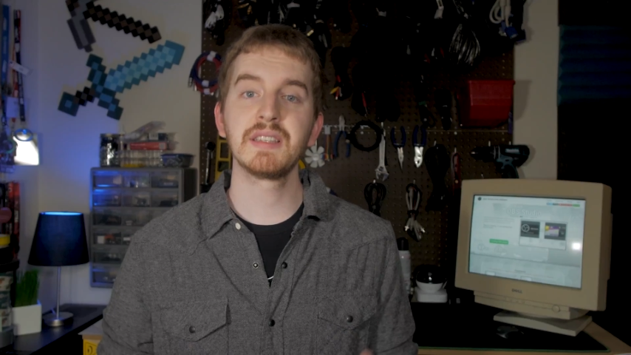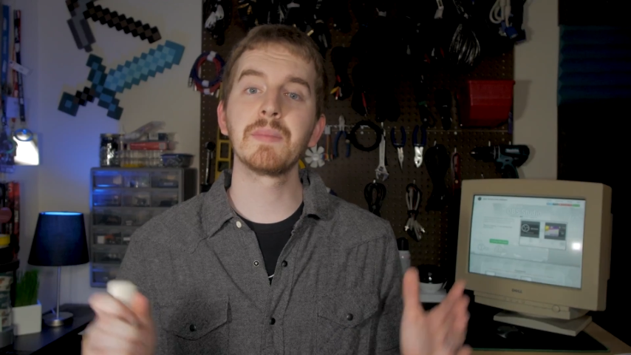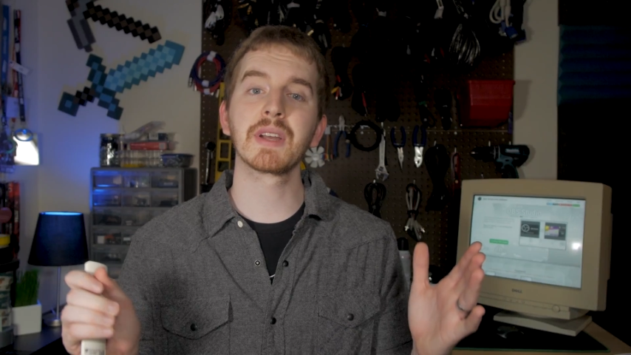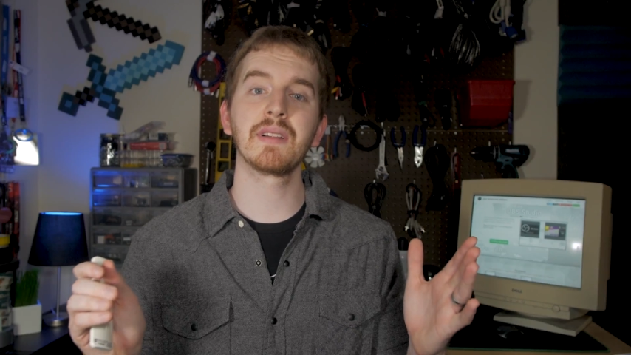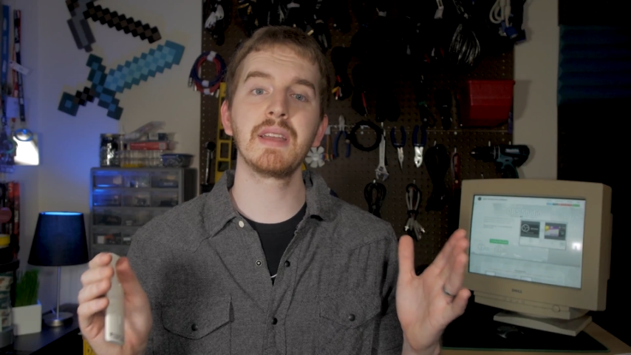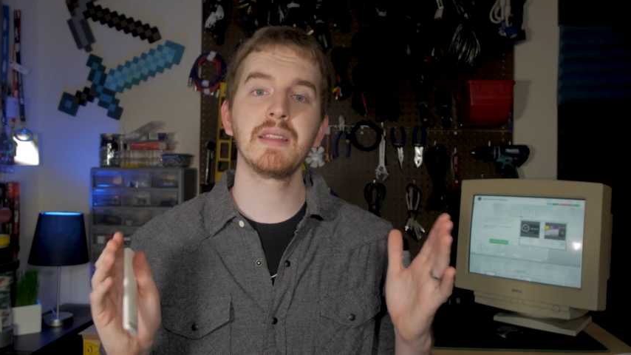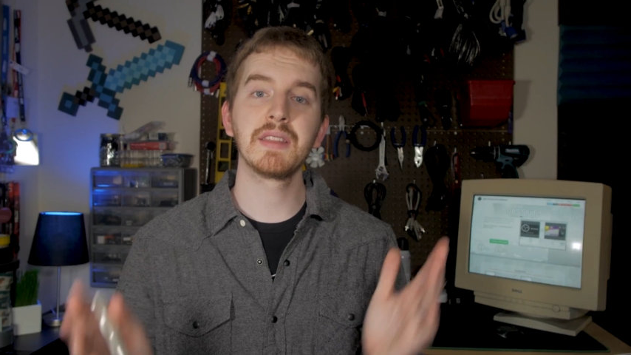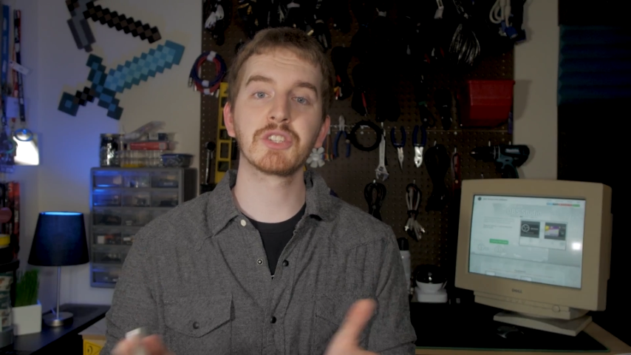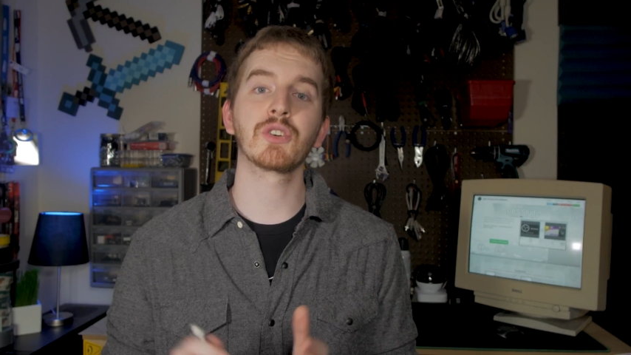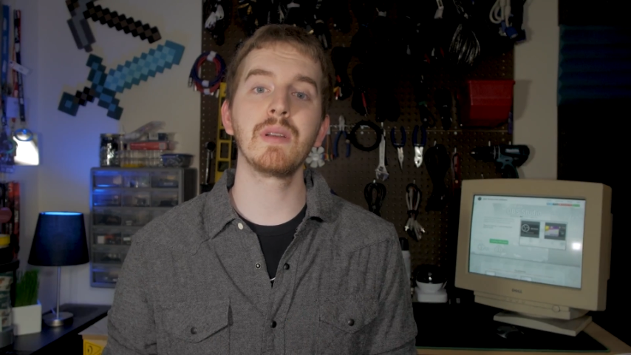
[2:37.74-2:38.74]
Typically,
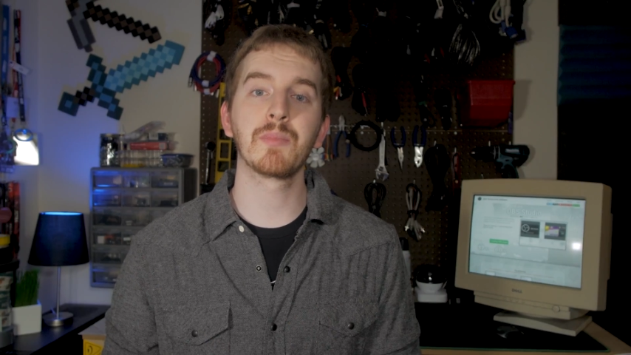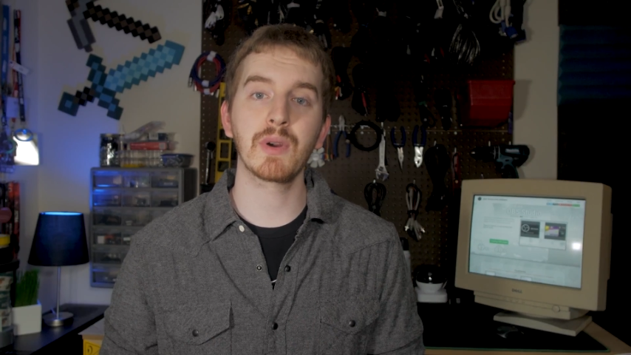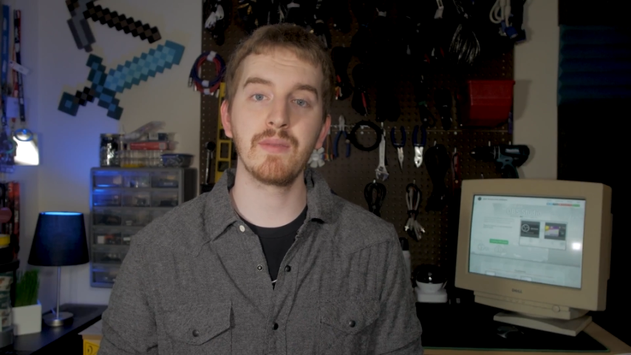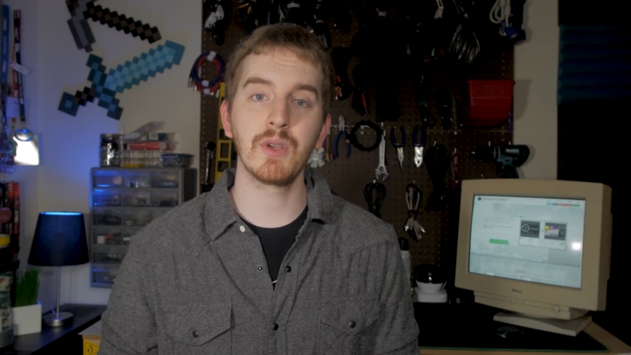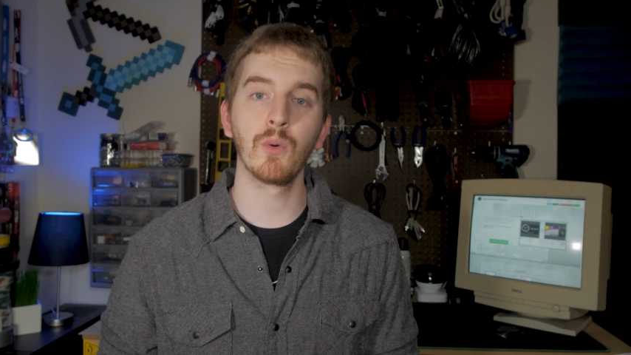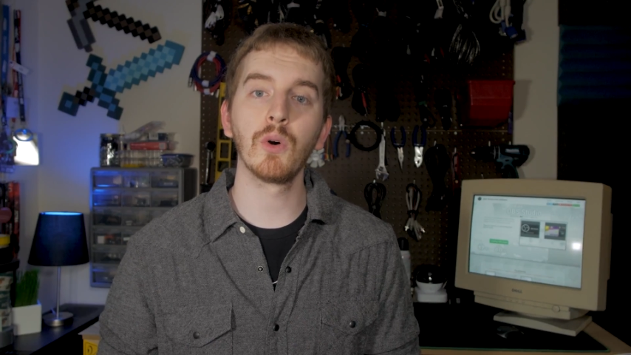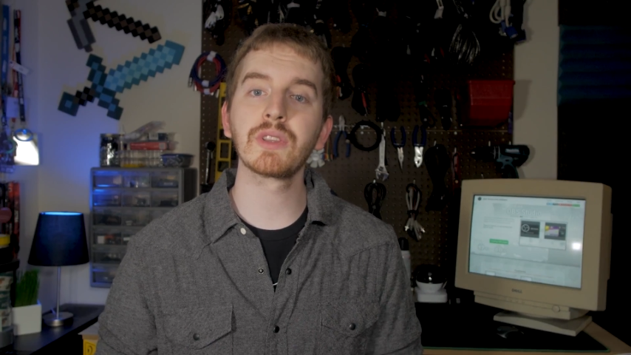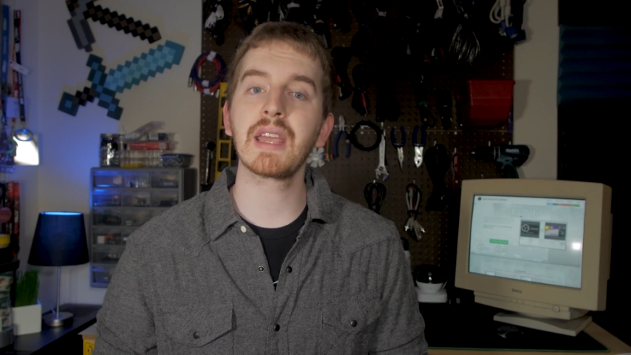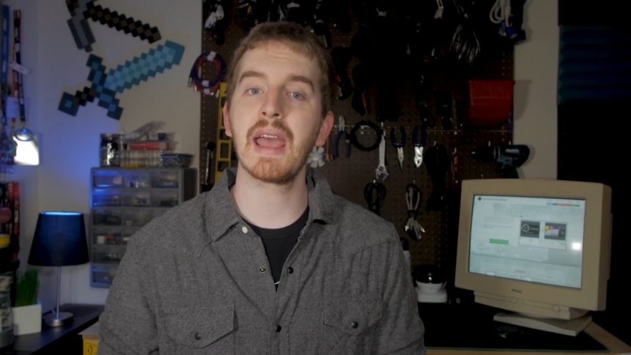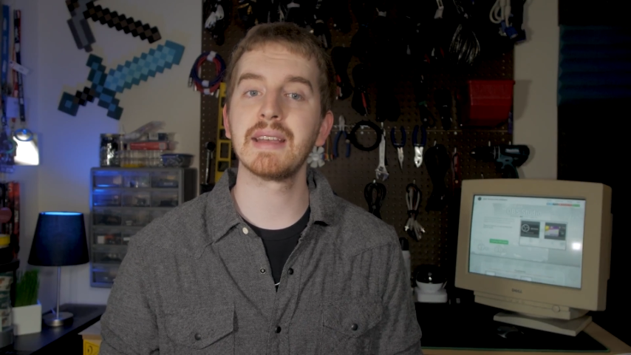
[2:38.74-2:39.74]
the stream preview
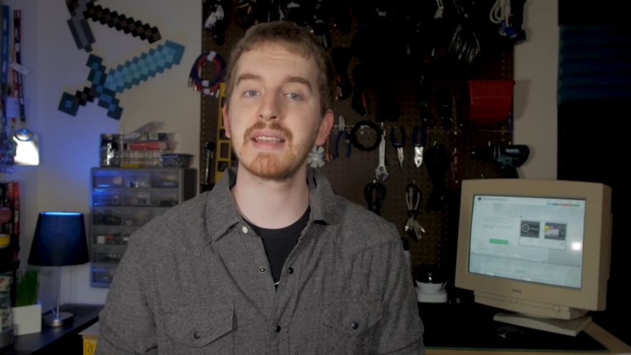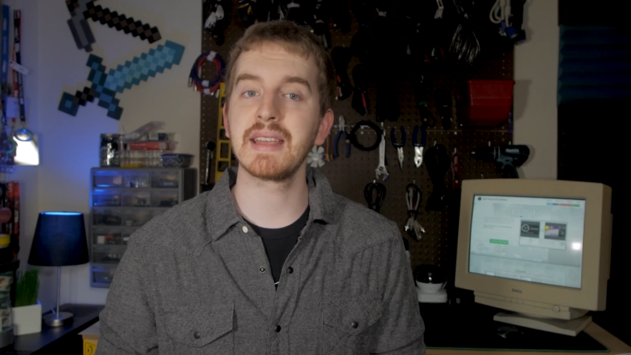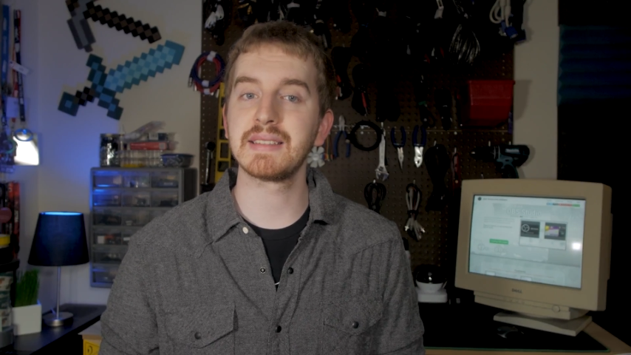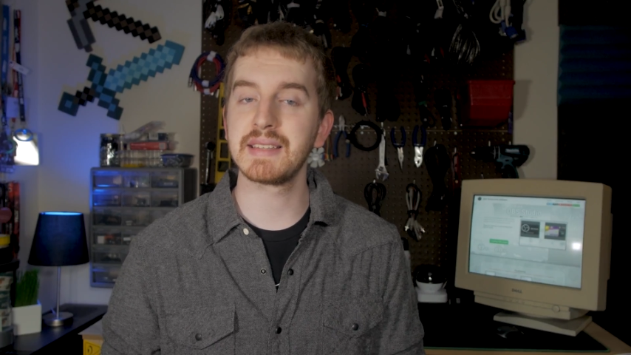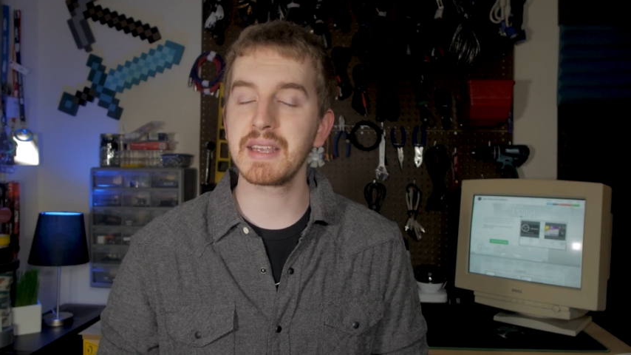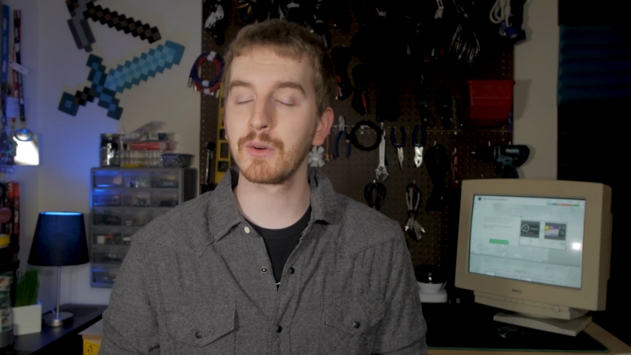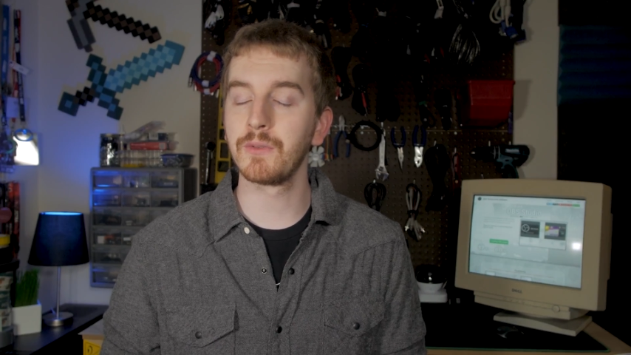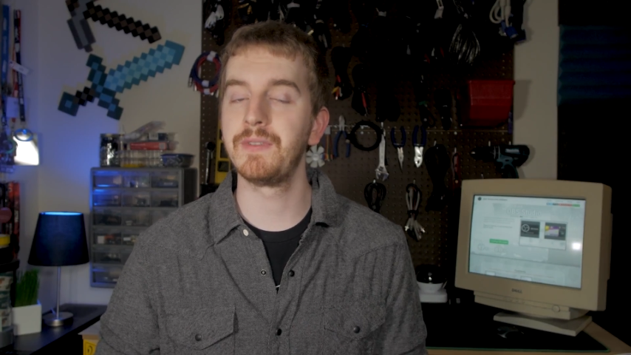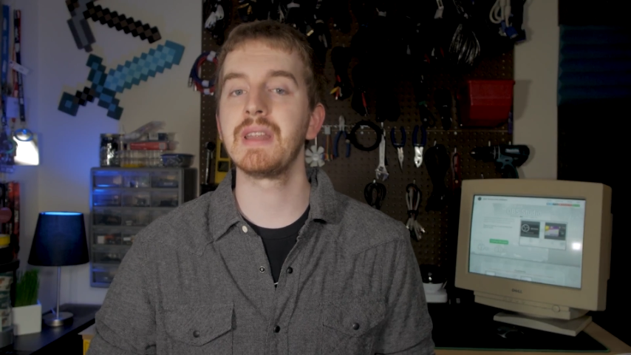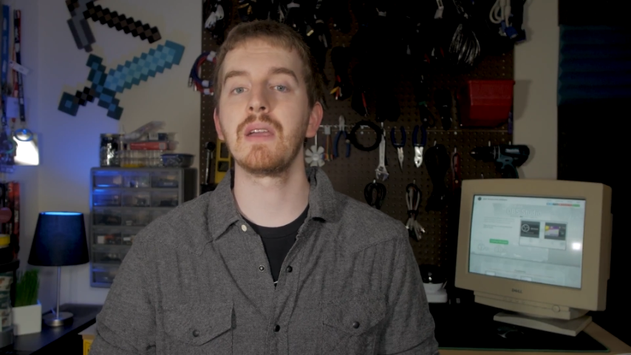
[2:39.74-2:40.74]
only has a single
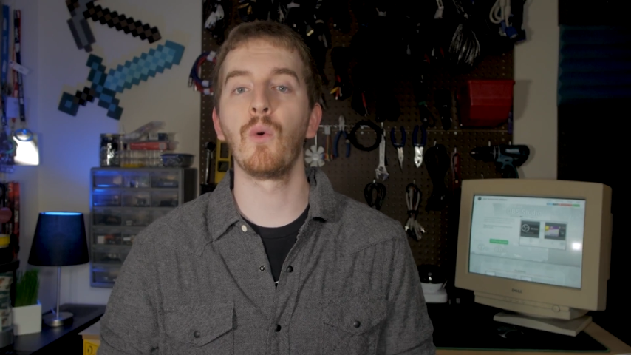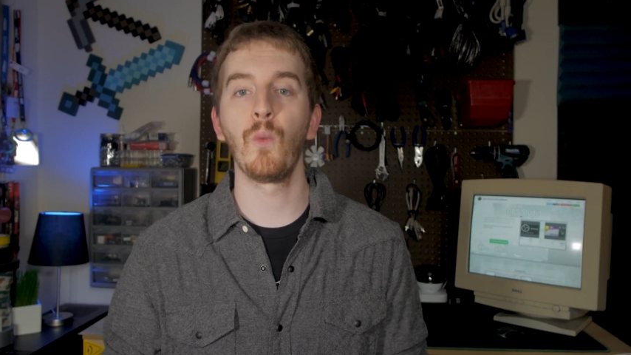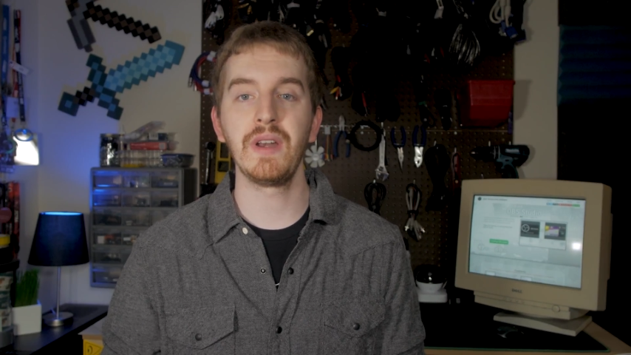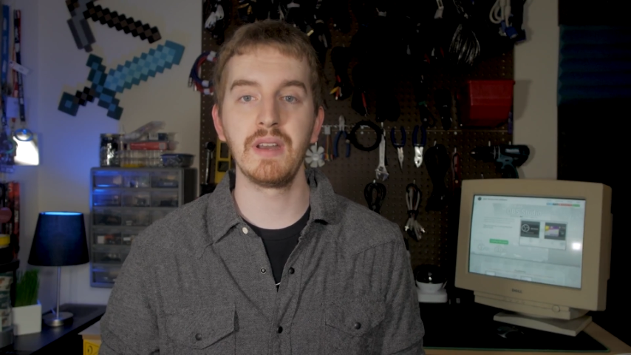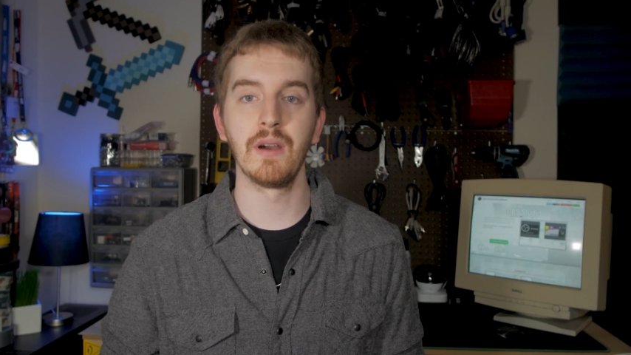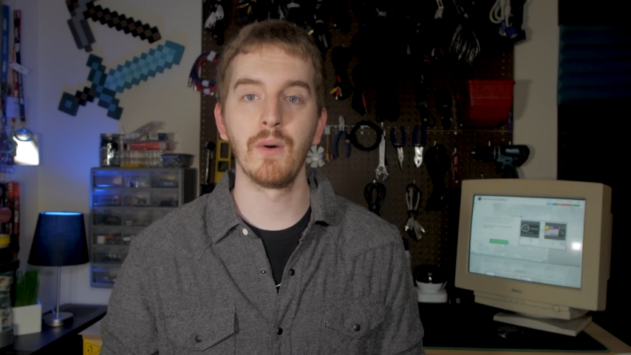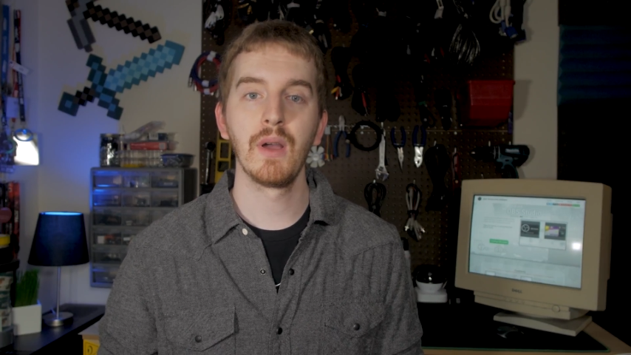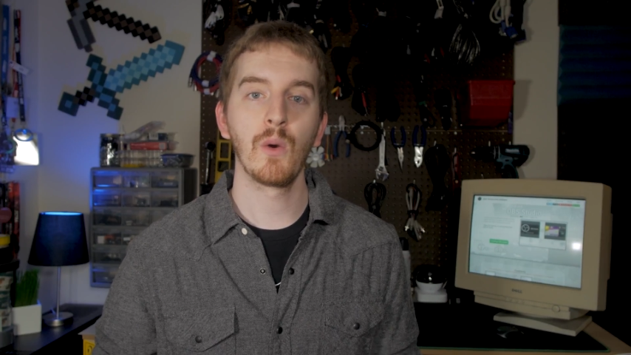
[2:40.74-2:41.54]
video window,